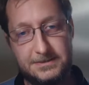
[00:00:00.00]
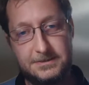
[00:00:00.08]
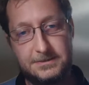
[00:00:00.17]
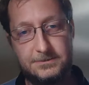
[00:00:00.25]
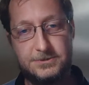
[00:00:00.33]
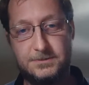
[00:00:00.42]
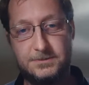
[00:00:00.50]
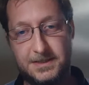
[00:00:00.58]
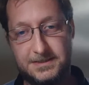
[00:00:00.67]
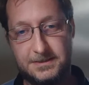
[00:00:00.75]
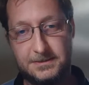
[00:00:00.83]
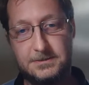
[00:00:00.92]
does this regime
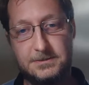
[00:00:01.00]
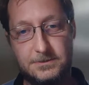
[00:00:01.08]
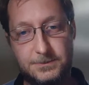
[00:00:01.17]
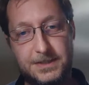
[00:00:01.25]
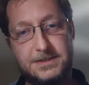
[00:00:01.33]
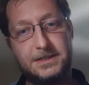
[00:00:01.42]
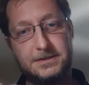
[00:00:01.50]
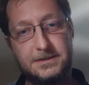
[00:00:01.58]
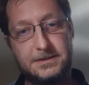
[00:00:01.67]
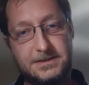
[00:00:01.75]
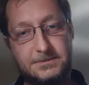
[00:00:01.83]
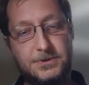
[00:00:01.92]
exist? So we
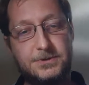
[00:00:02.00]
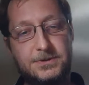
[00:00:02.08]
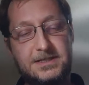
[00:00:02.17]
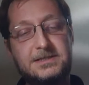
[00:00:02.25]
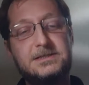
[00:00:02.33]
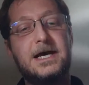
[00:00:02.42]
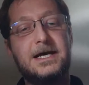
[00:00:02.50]
injected these impurities,